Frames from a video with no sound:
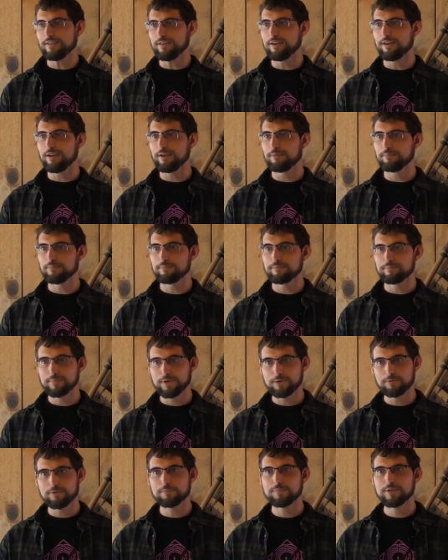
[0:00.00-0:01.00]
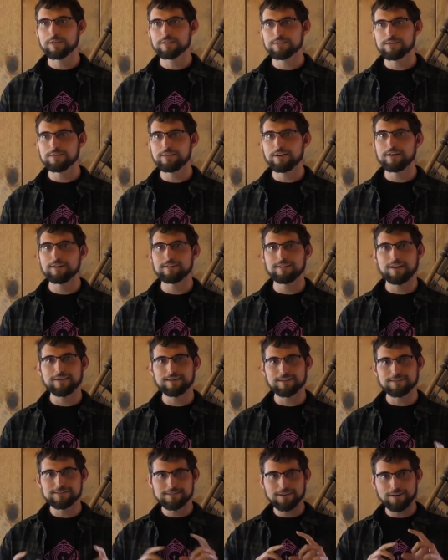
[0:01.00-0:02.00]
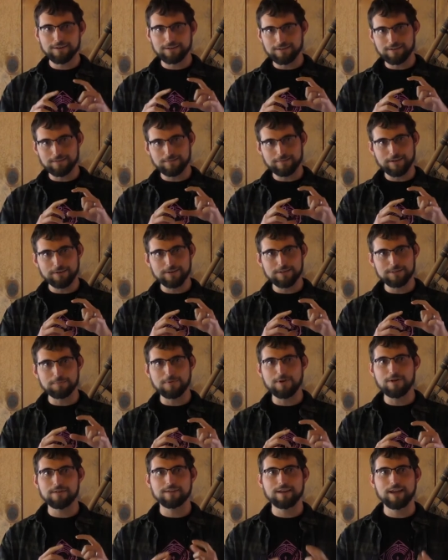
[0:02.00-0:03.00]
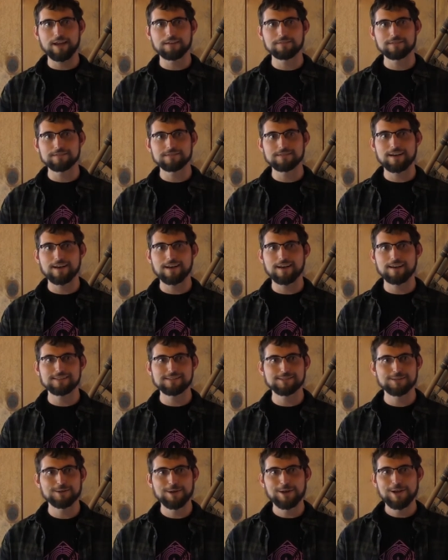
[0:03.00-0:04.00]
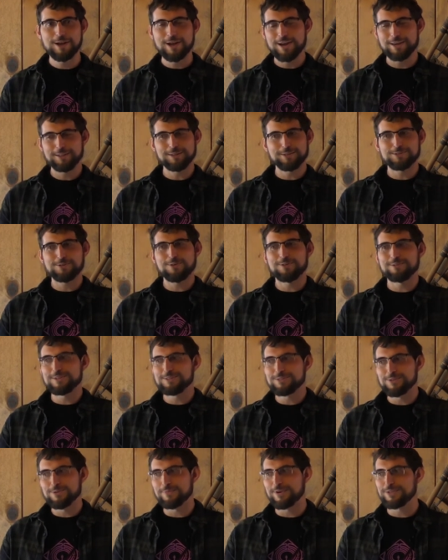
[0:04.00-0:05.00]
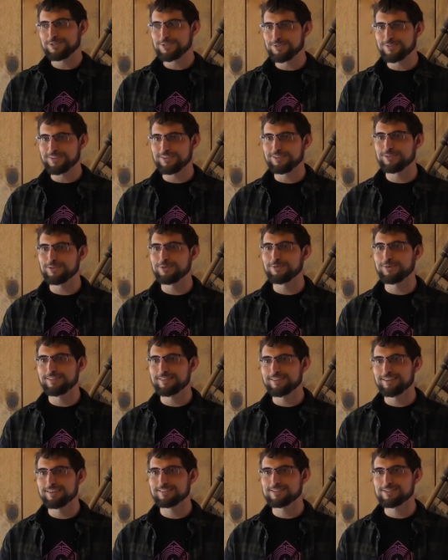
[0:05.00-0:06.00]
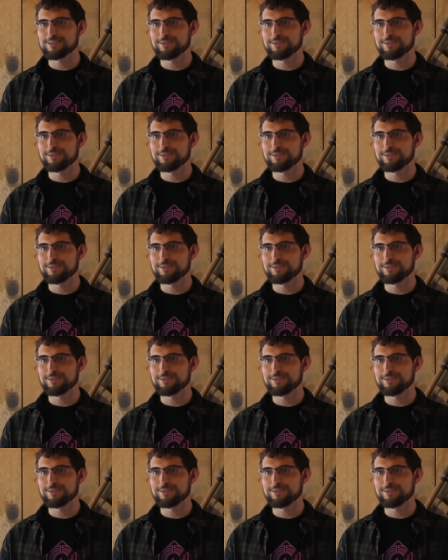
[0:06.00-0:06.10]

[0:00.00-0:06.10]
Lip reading: But with pixel art, I can start at a very small canvas size, and there's only so much you can do with it.